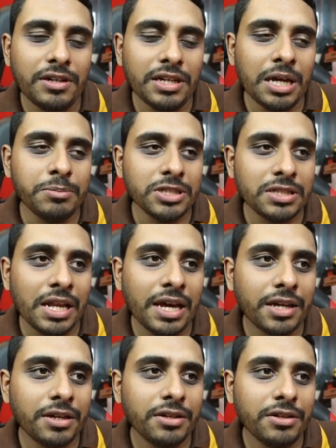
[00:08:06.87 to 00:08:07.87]
And I'm just
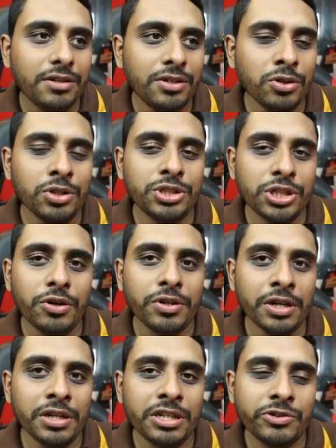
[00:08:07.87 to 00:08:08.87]
like, you're the
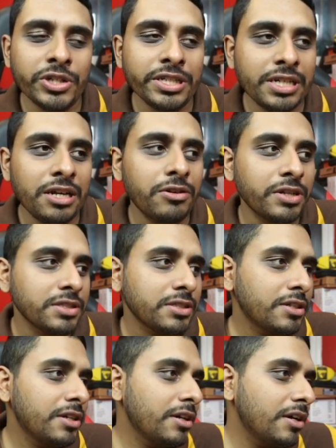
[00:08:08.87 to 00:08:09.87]
Joker, you're literally a terrorist.